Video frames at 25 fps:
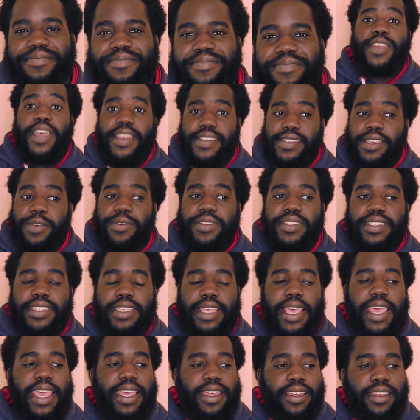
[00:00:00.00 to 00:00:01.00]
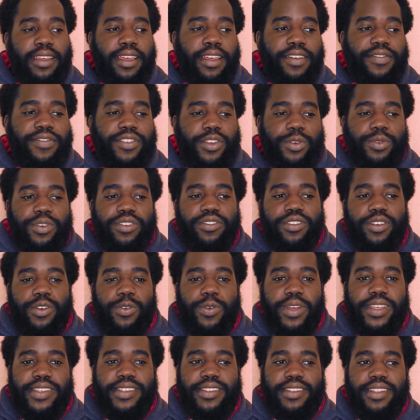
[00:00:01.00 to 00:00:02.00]
So as I was saying, a viewer
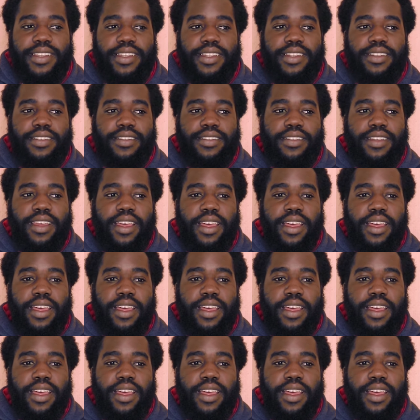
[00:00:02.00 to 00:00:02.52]
requested